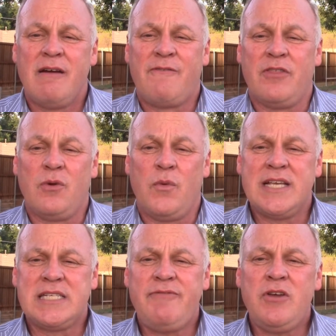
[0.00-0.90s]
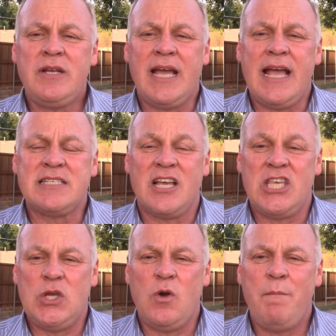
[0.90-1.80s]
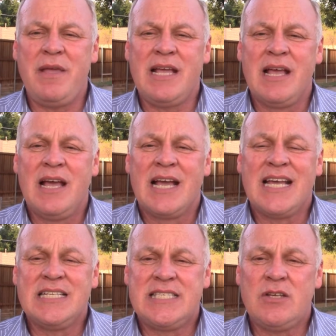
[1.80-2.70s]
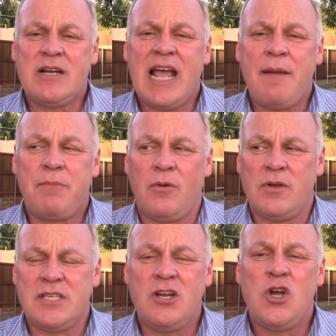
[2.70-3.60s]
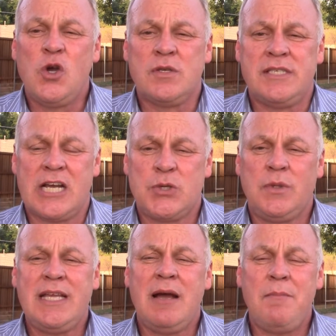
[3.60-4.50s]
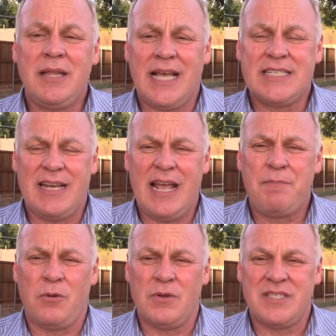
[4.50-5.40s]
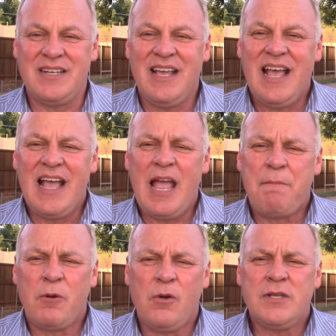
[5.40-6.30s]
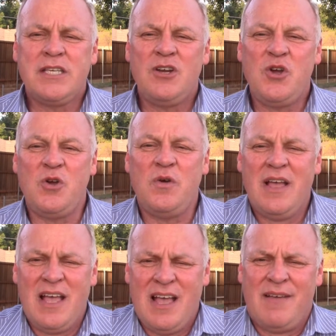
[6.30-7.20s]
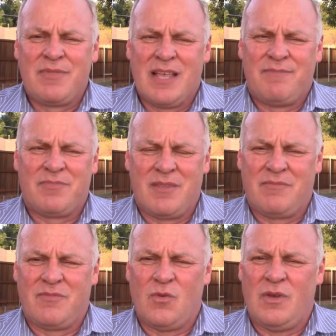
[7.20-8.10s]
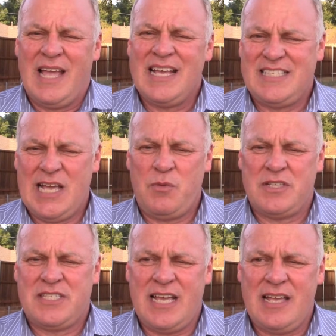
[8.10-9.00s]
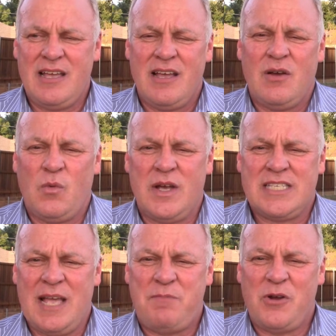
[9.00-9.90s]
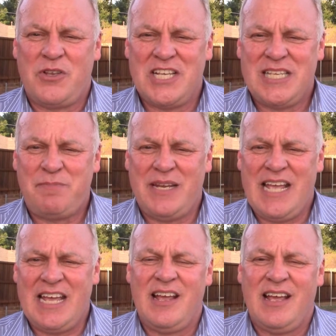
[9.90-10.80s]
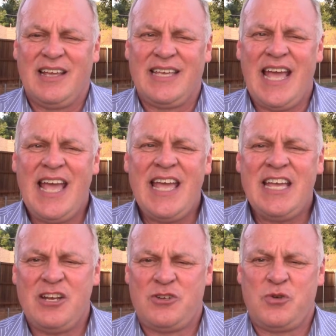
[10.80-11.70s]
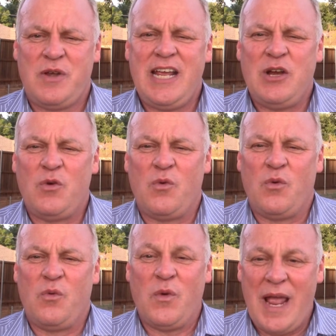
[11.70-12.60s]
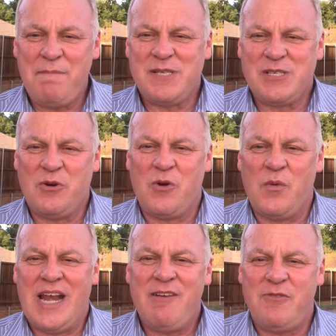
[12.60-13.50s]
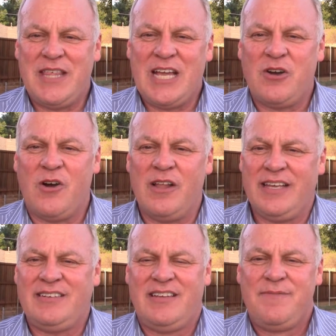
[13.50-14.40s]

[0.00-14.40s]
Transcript: For the rest of your days, you will be considered a person who sexually molested a person who, as they would say, was a participant in gang train rapes, or whatever they call it,